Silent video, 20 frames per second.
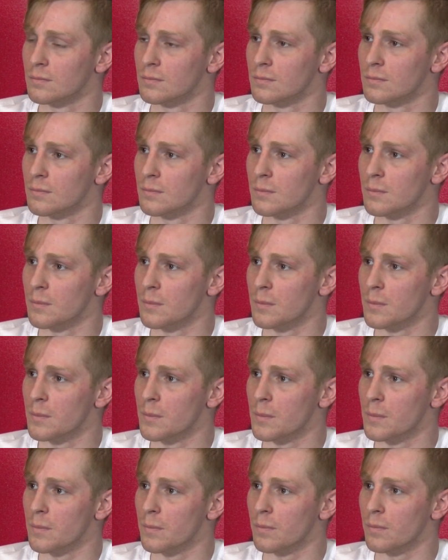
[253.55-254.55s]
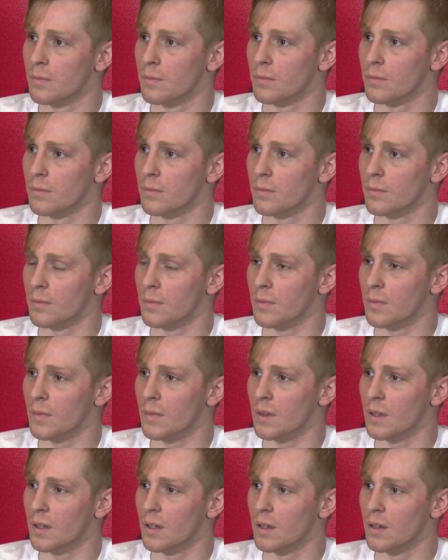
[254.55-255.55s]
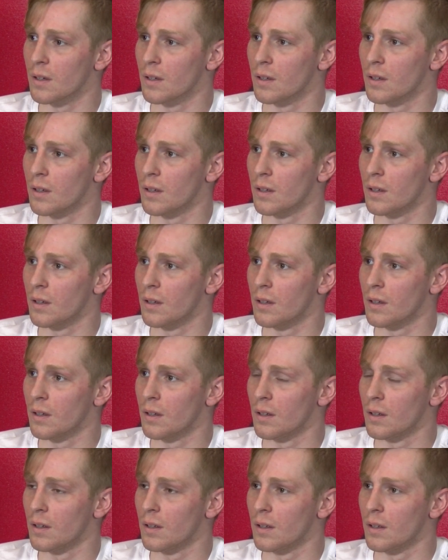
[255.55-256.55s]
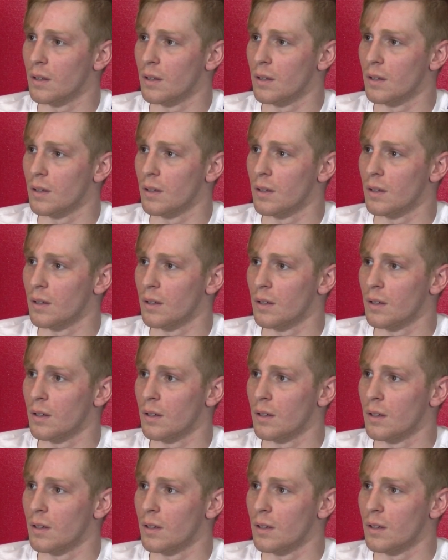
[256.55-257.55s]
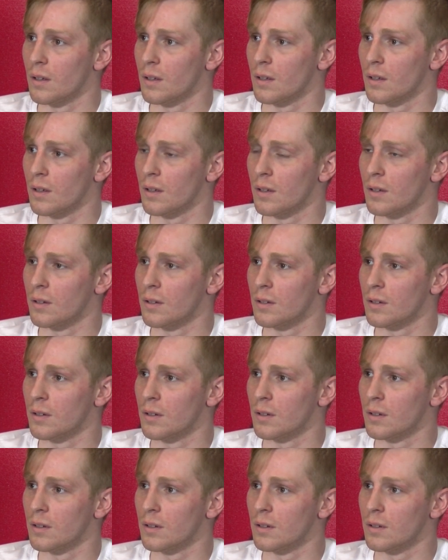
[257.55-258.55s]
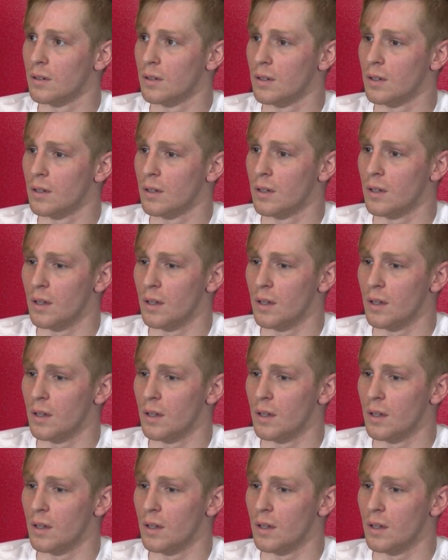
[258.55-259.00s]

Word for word: um, prayer or whatnot, or is there you know, just how you were raised and always been a confident person?